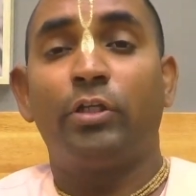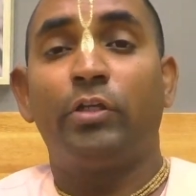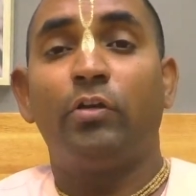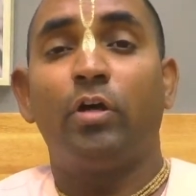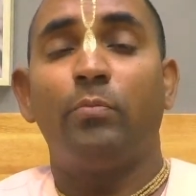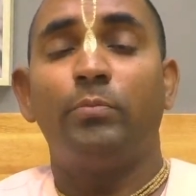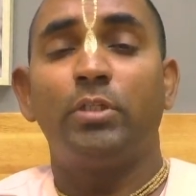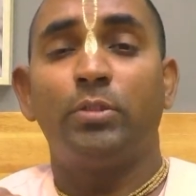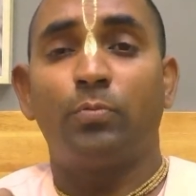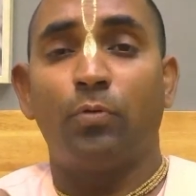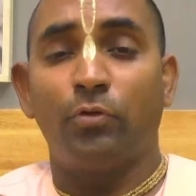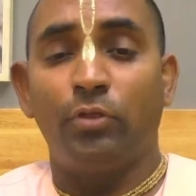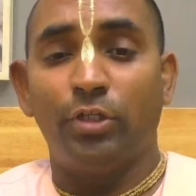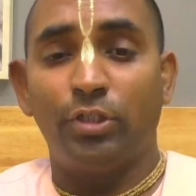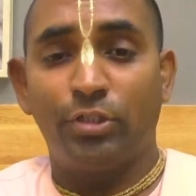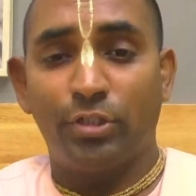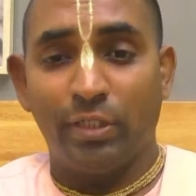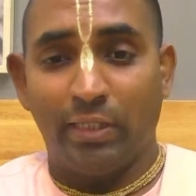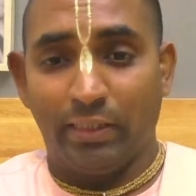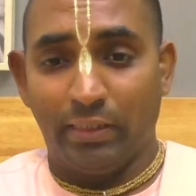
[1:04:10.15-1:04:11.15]
give up this
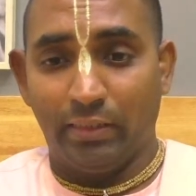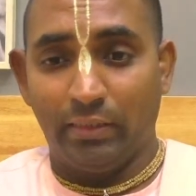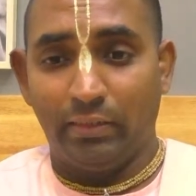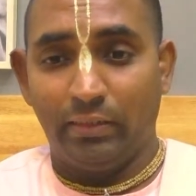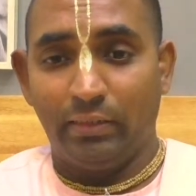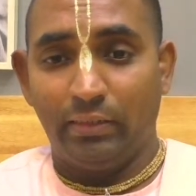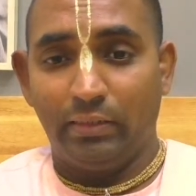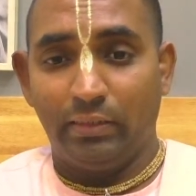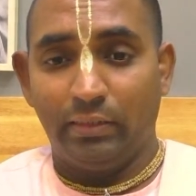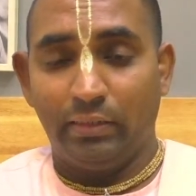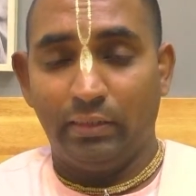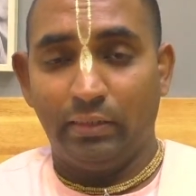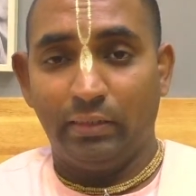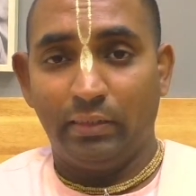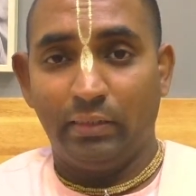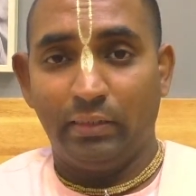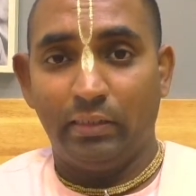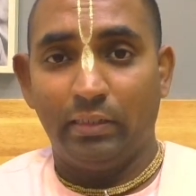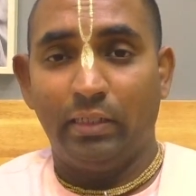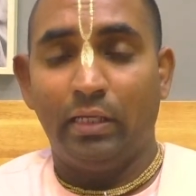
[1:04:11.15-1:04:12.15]
position
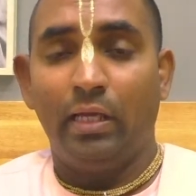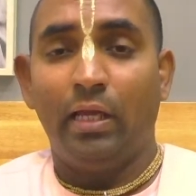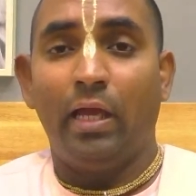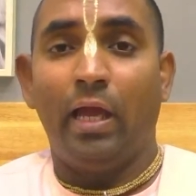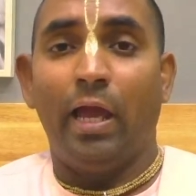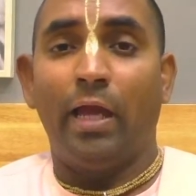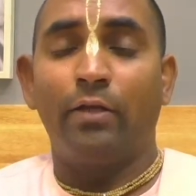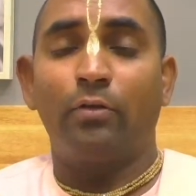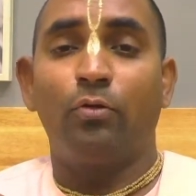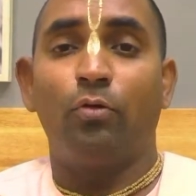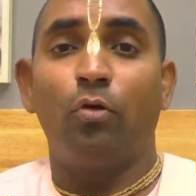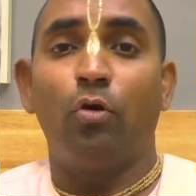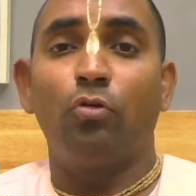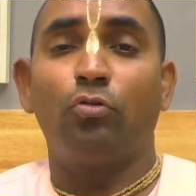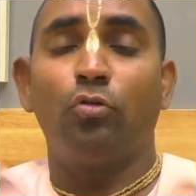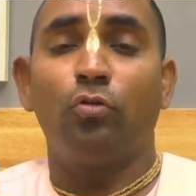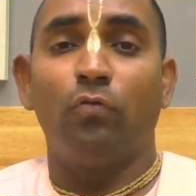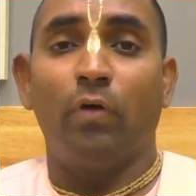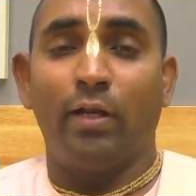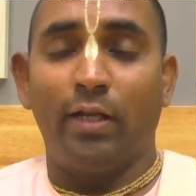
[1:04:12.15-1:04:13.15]
and go
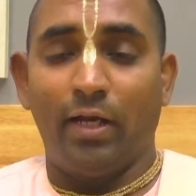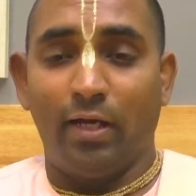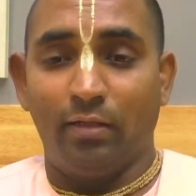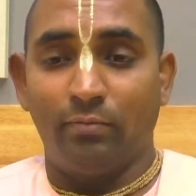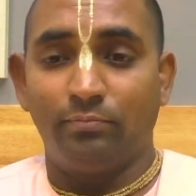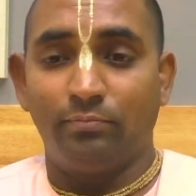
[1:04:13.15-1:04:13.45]
to Vana.